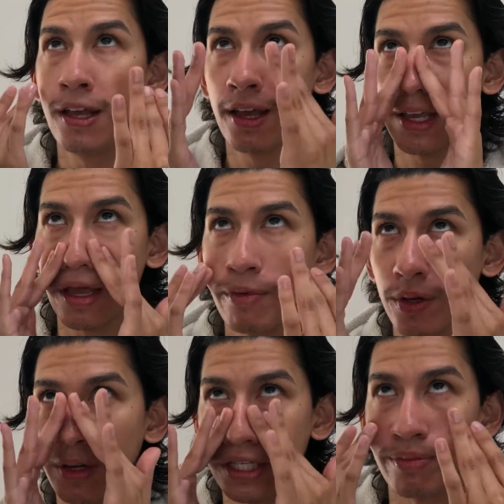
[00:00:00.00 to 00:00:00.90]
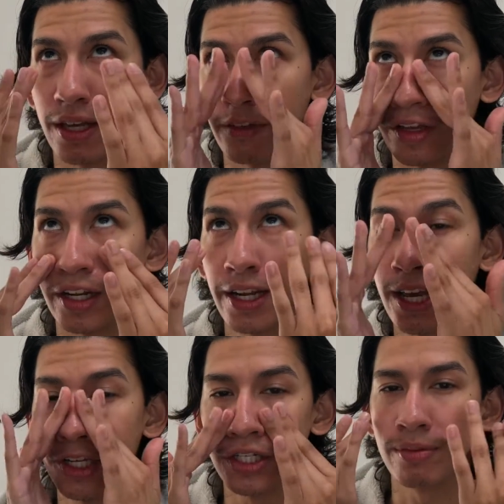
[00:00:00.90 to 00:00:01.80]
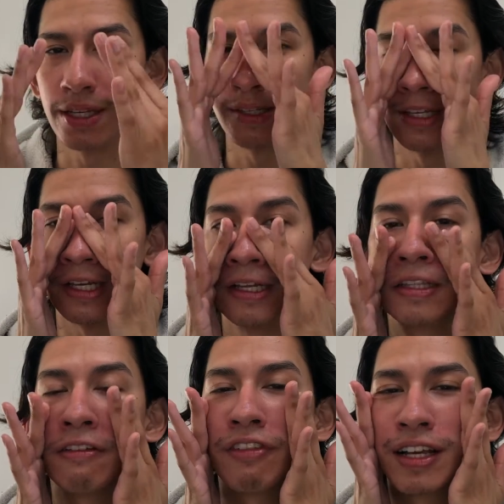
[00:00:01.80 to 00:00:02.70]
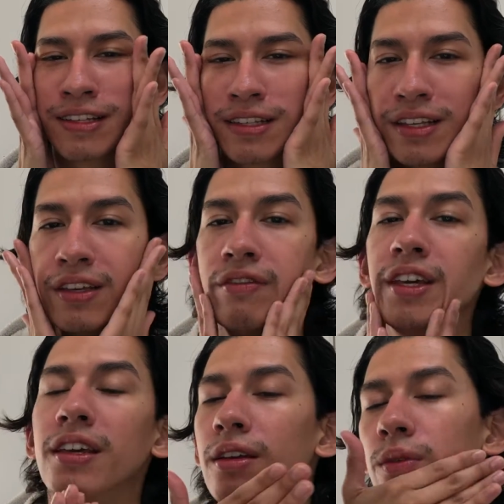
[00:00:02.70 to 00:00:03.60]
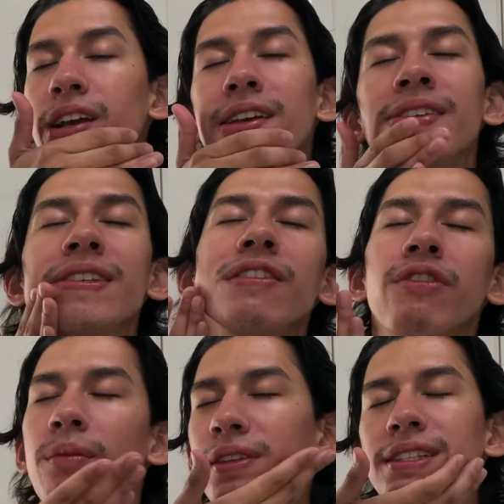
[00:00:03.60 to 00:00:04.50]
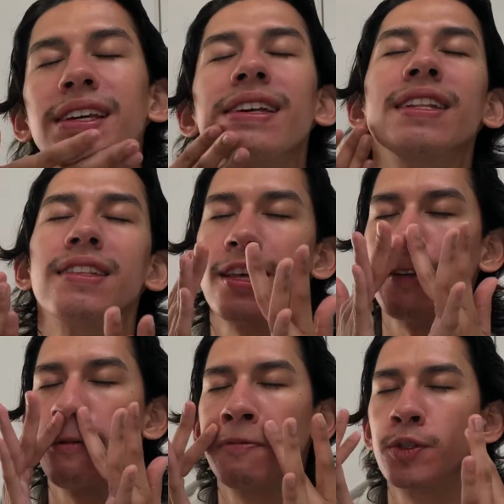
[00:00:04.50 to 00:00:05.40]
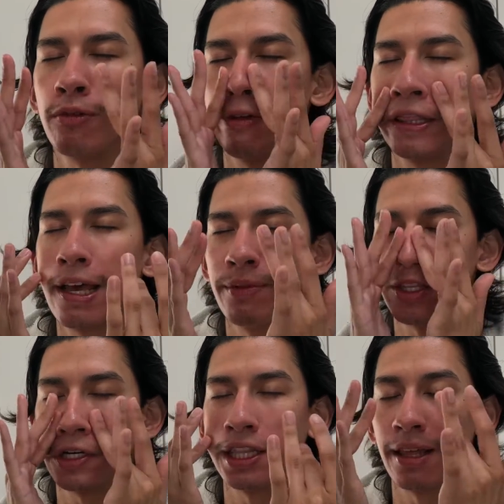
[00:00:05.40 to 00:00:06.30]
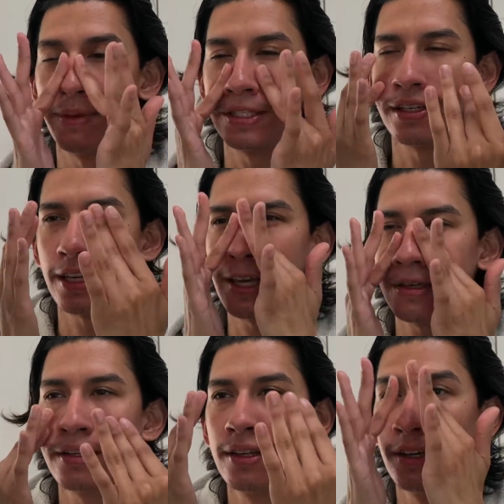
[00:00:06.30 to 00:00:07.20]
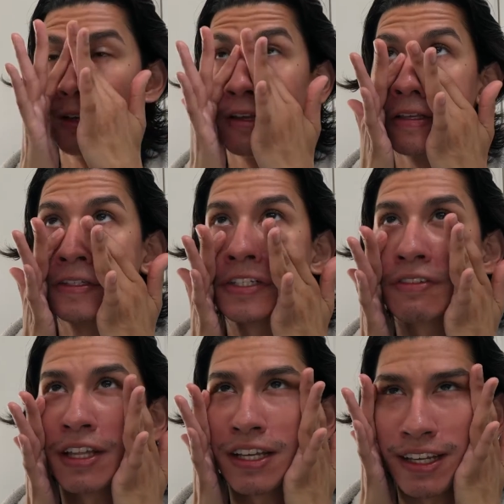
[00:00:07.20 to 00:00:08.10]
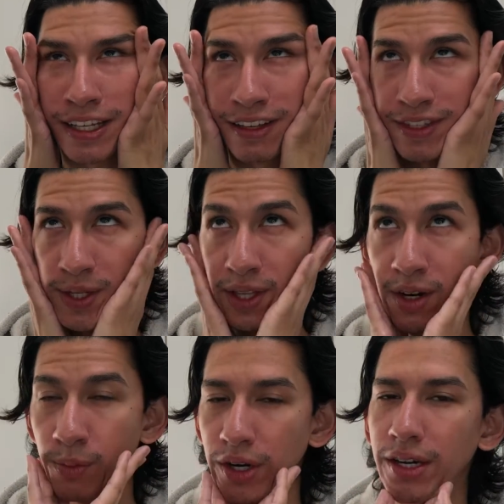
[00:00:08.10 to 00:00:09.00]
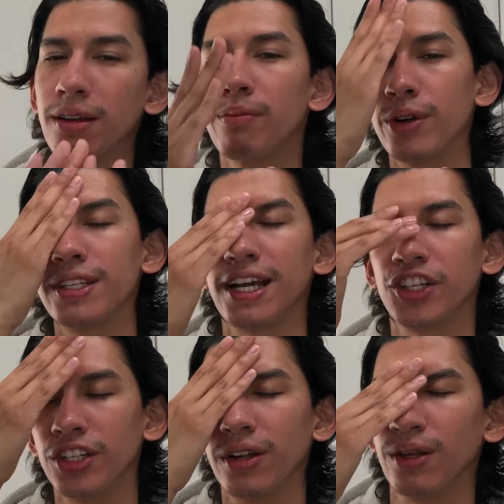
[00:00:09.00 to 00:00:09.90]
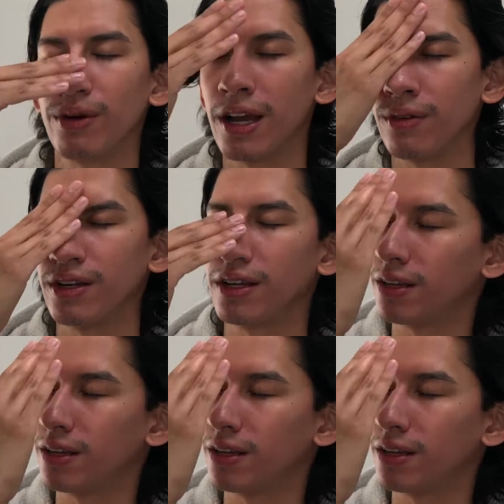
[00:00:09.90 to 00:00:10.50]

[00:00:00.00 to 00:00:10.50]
chemical SPF any day, just because it deflects the UV rays from the skin instead of absorbing them and turning them into heat. So I just feel like it gives you a little more protection all around.